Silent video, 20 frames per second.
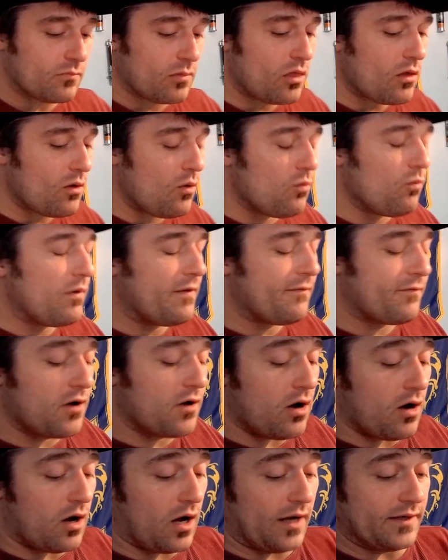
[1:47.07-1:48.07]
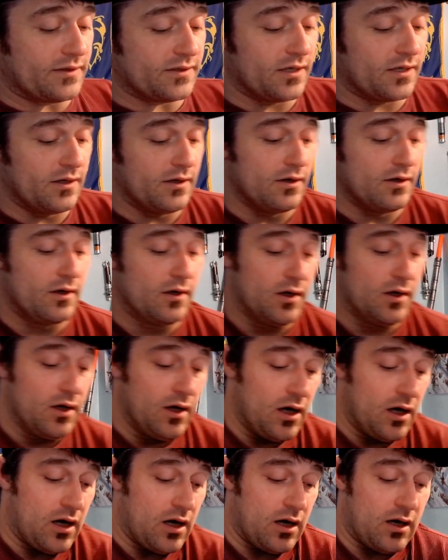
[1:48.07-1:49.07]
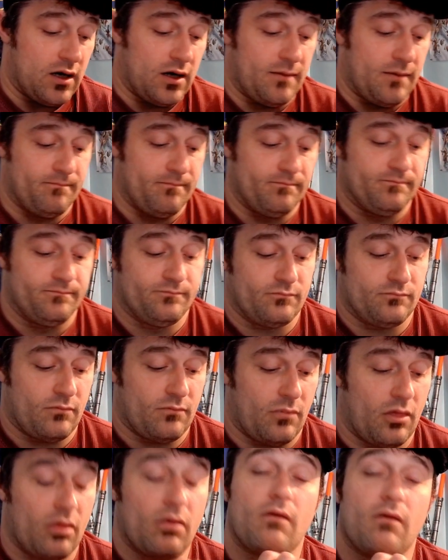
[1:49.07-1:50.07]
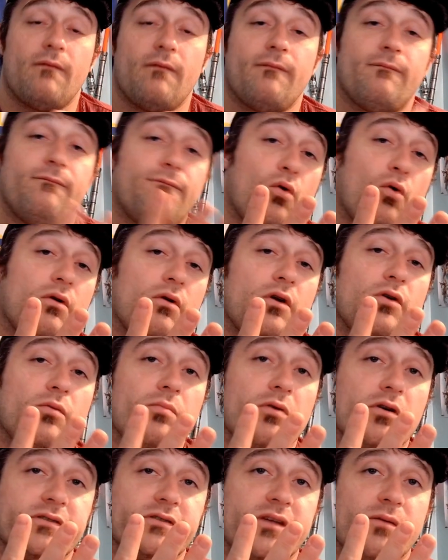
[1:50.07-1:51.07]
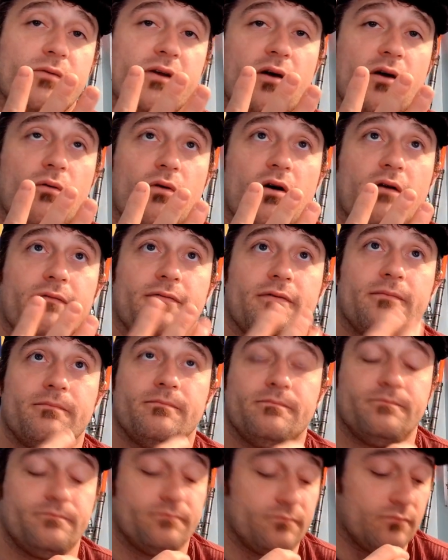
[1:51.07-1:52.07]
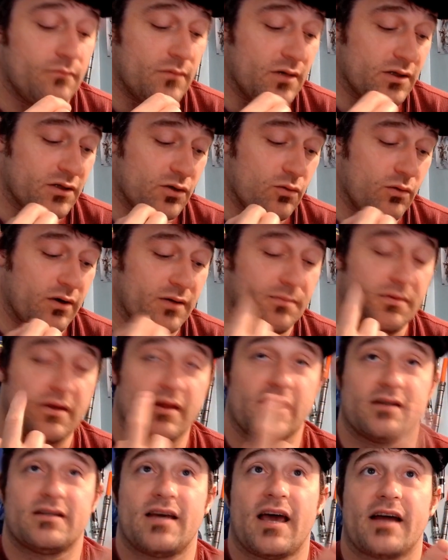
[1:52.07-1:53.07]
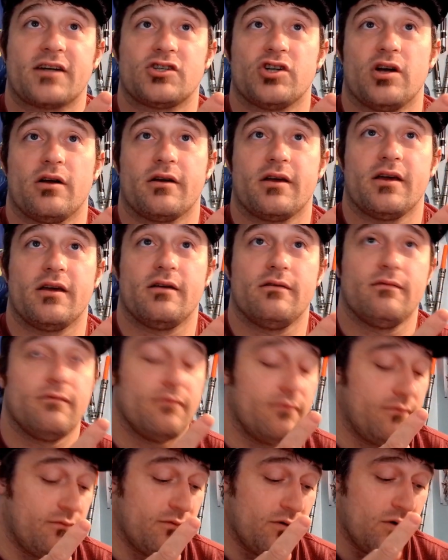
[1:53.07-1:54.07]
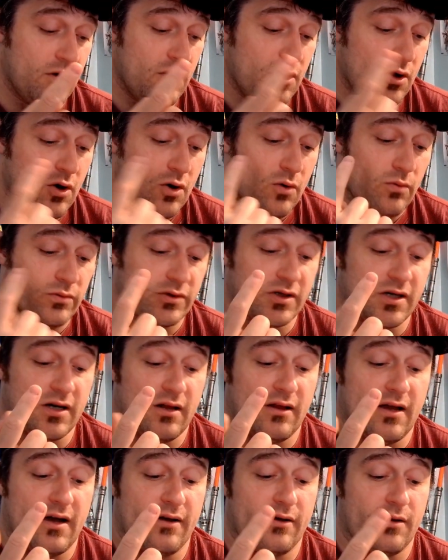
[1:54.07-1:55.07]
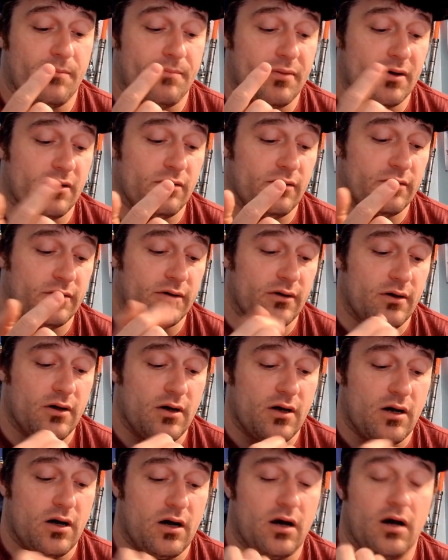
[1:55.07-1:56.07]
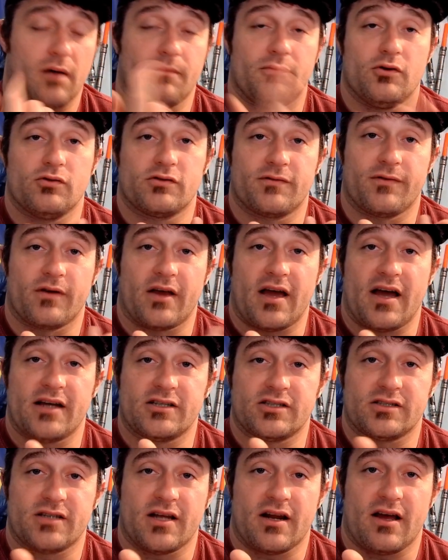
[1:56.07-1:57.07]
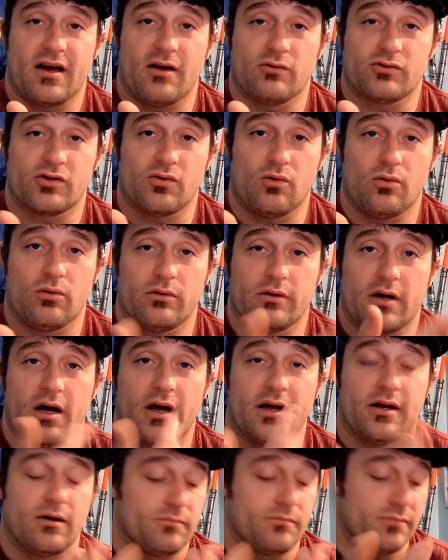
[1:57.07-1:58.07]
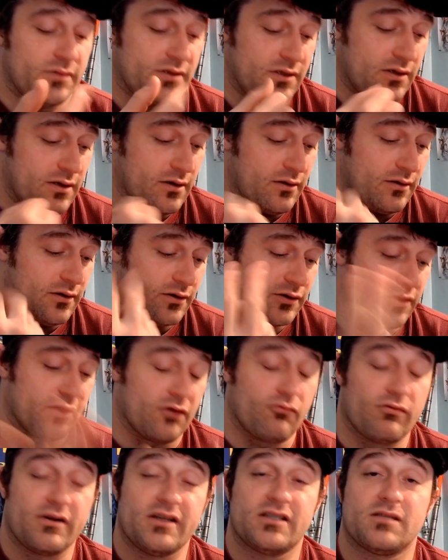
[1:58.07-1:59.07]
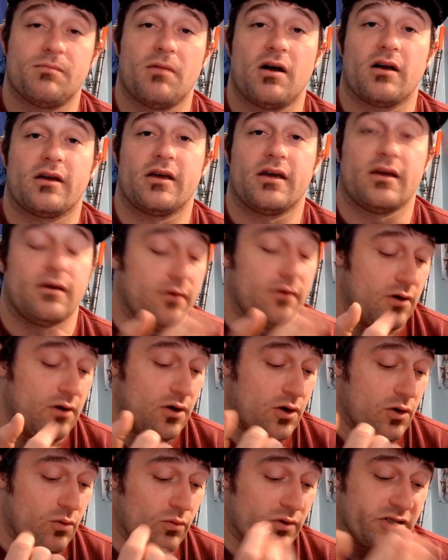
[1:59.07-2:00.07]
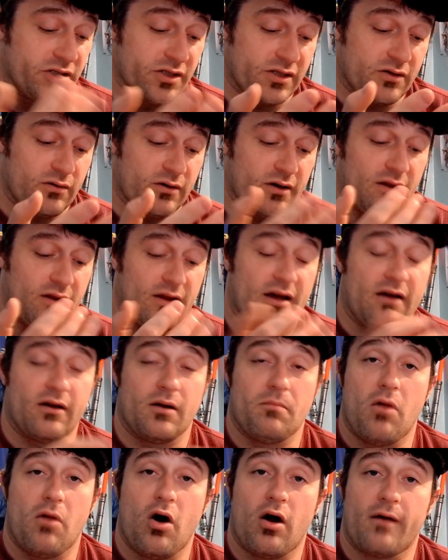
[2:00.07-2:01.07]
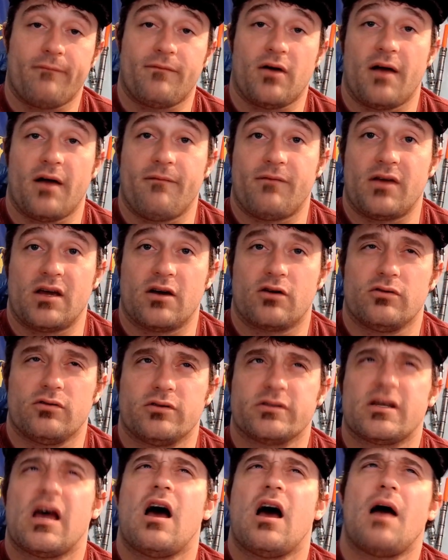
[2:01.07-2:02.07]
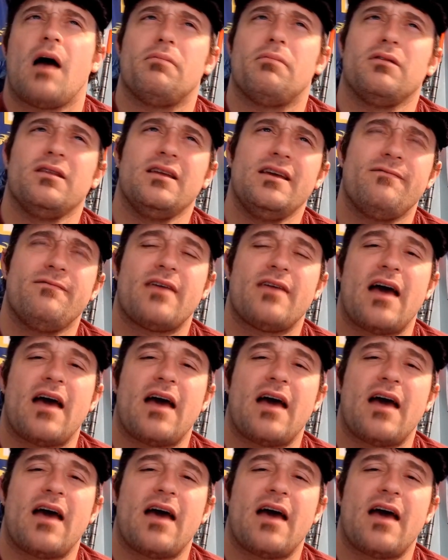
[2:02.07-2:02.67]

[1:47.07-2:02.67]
we've got 4 new books that we know of. There's going to be the Tech Junkie, which is going to allow you to build useful gadgets out of household items. There's the Grease Monkey, which is going to allow you to modify vehicles. I believe that